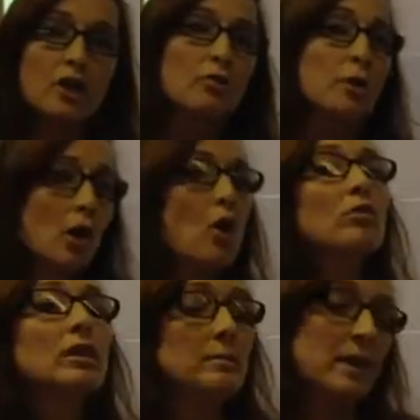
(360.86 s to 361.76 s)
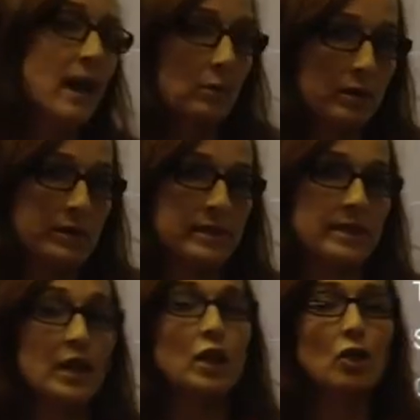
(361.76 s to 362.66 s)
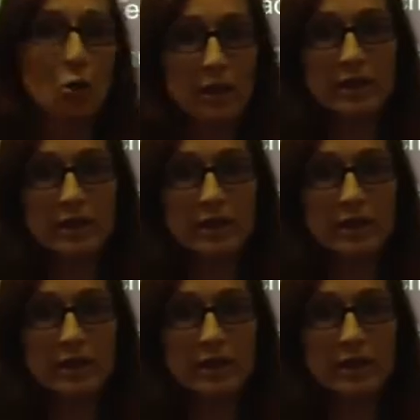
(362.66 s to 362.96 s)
you will only be able to see your